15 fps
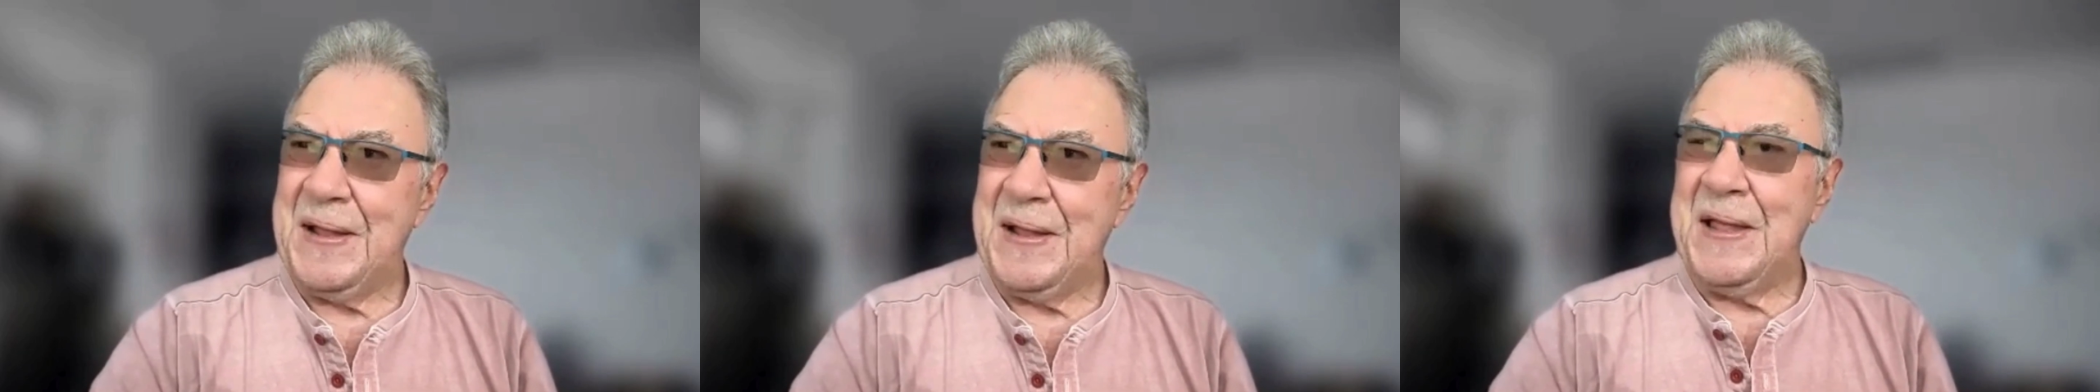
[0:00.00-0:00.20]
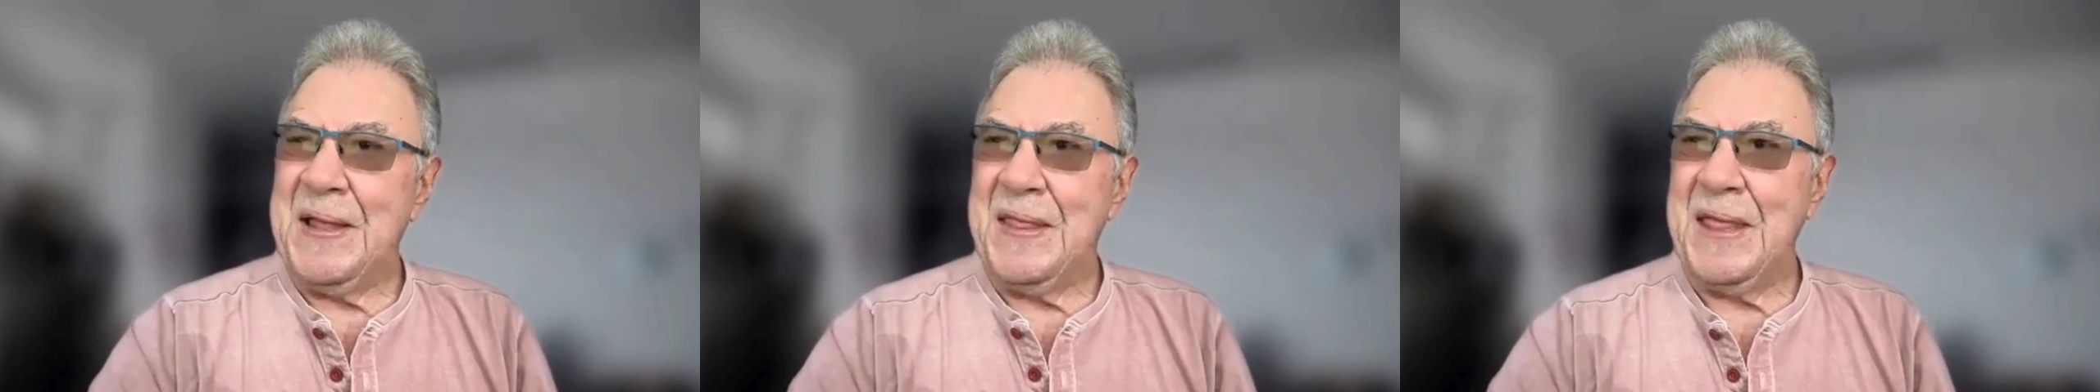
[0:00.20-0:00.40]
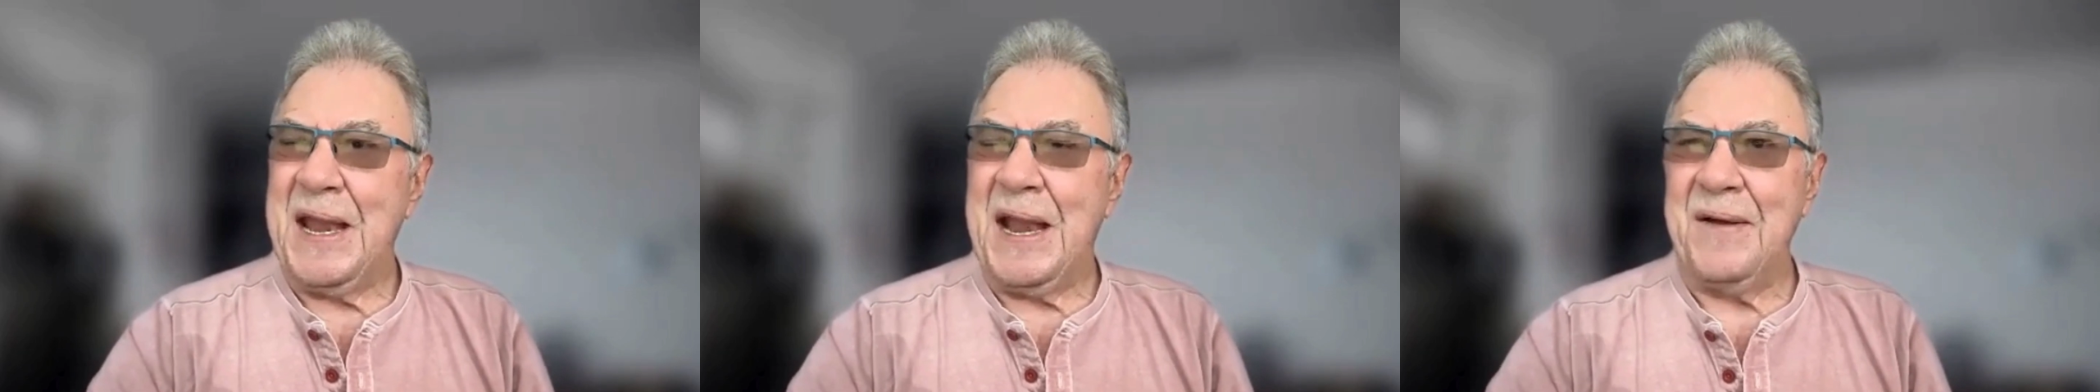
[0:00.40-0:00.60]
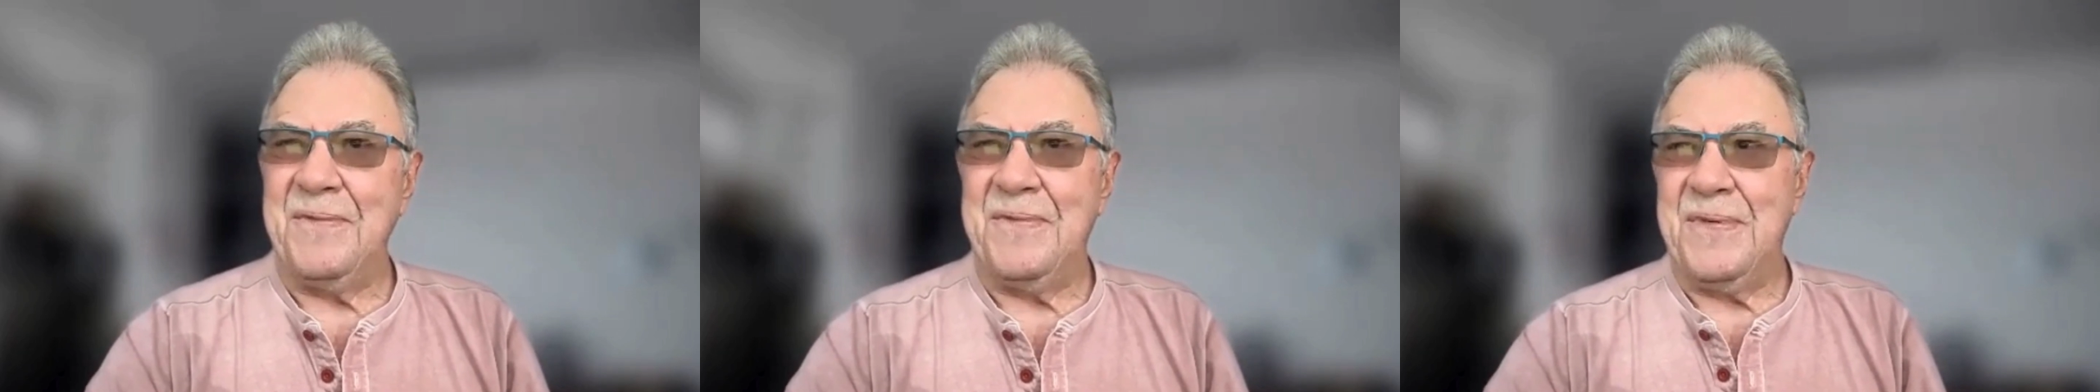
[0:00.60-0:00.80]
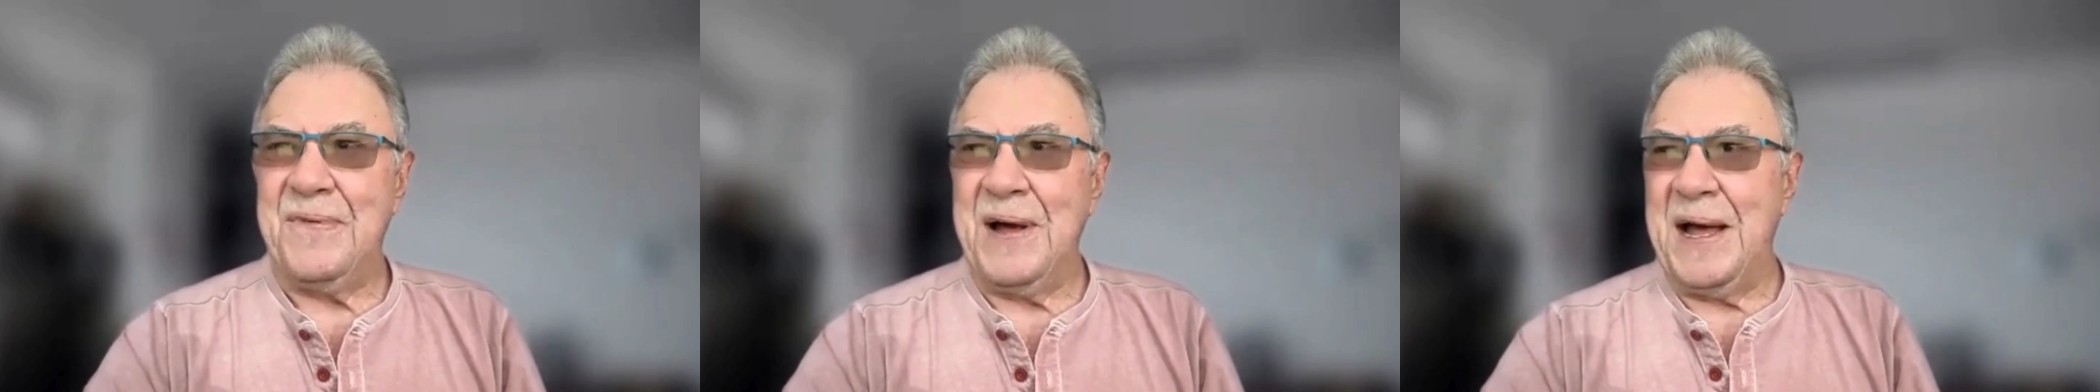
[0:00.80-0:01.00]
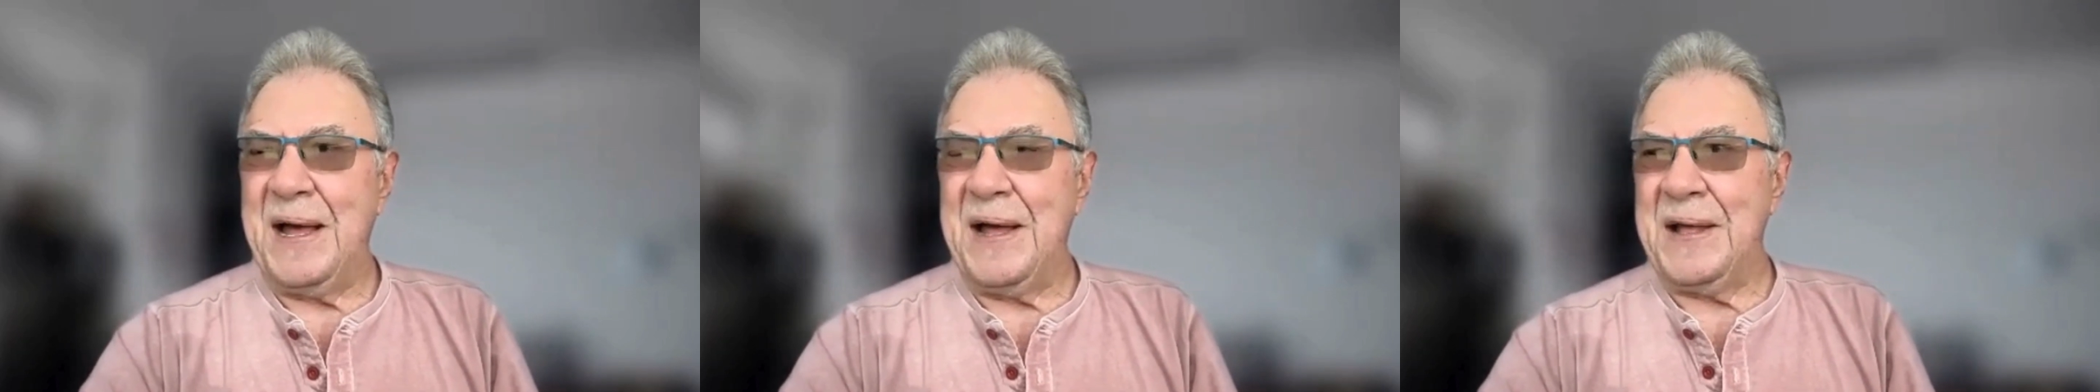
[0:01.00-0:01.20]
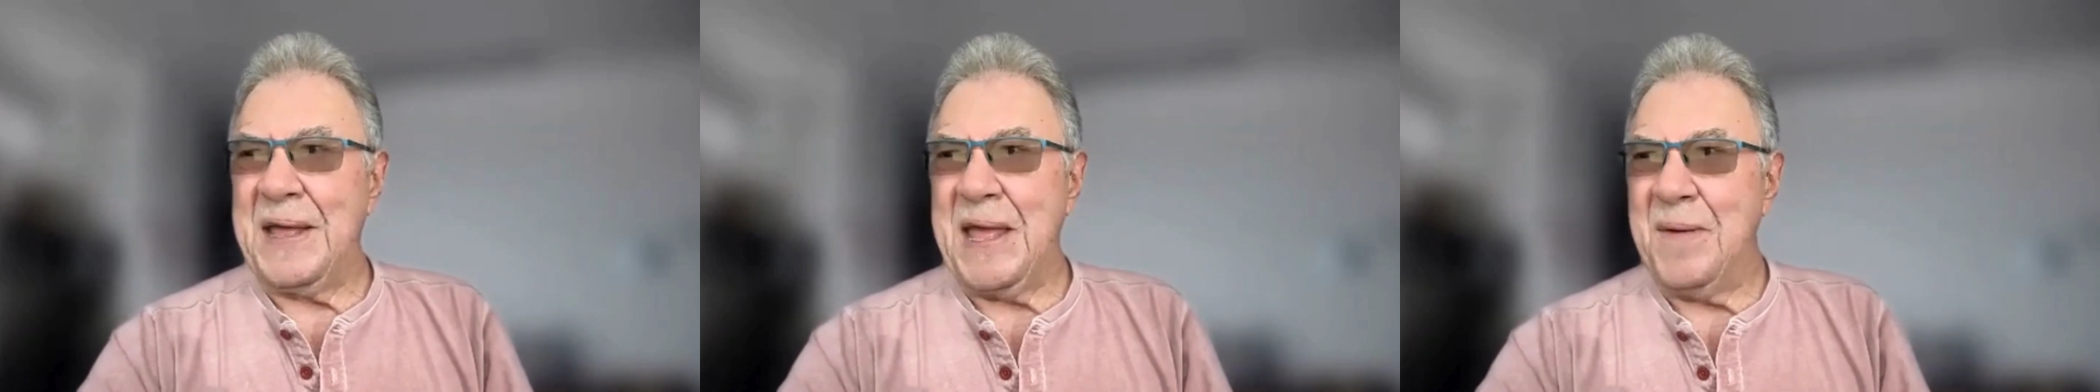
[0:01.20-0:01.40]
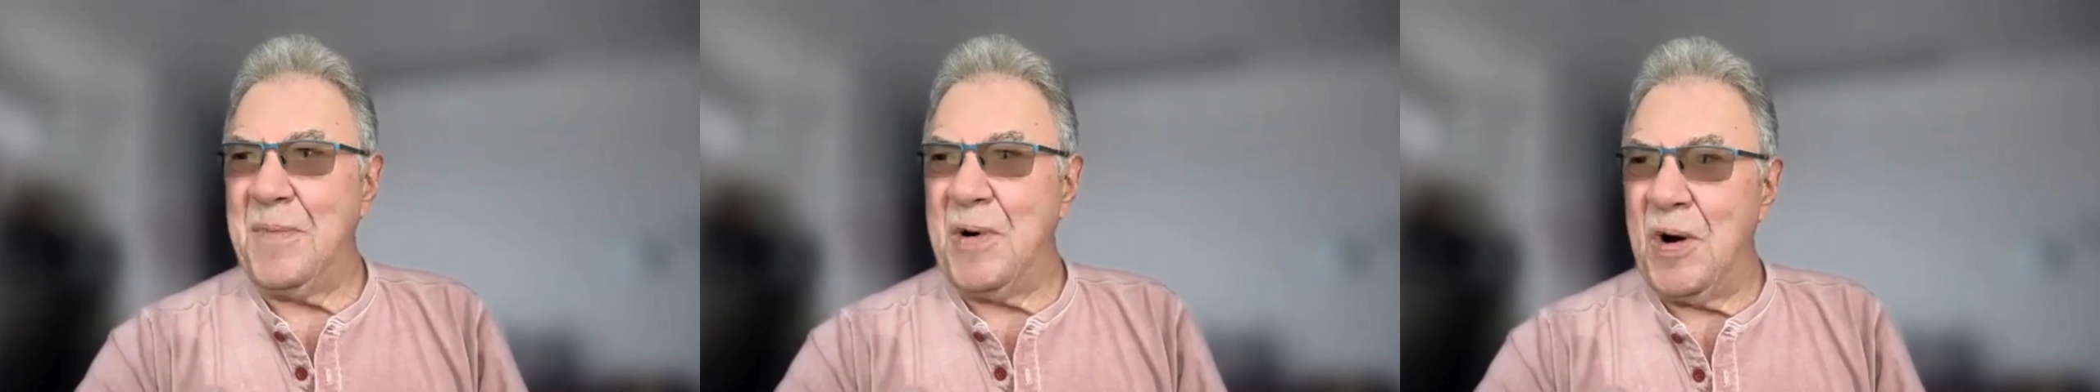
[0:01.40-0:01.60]
Then I
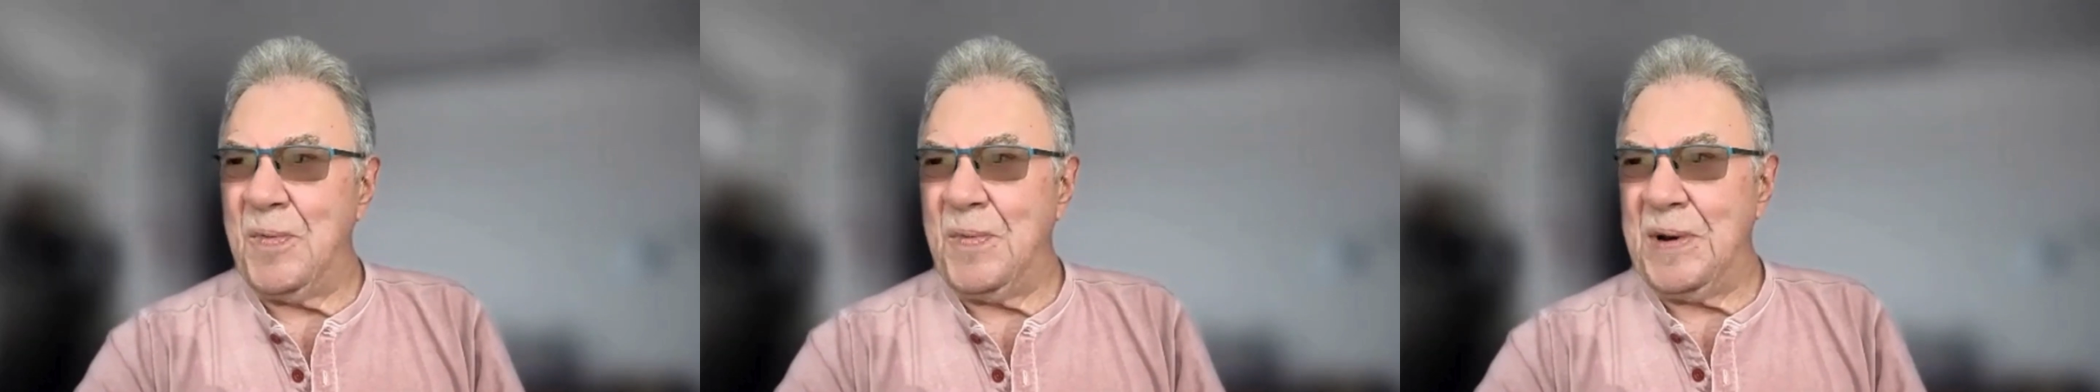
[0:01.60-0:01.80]
came home,